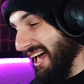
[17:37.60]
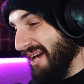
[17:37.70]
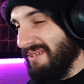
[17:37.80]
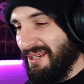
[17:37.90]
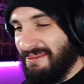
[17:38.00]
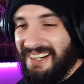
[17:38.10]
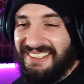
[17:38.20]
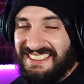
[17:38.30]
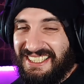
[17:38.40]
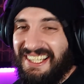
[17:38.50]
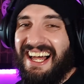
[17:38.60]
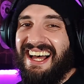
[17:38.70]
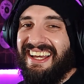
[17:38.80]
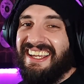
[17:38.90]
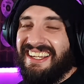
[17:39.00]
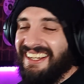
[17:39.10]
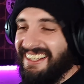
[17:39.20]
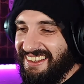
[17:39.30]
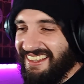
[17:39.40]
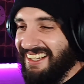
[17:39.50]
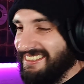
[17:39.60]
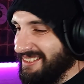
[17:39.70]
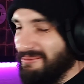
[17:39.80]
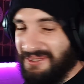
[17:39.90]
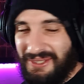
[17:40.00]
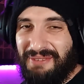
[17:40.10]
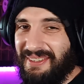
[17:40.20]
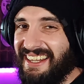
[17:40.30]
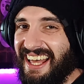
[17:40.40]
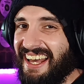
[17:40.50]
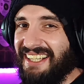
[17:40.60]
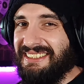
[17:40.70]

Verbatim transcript: I mean, where's the lie? There's some truth in that, I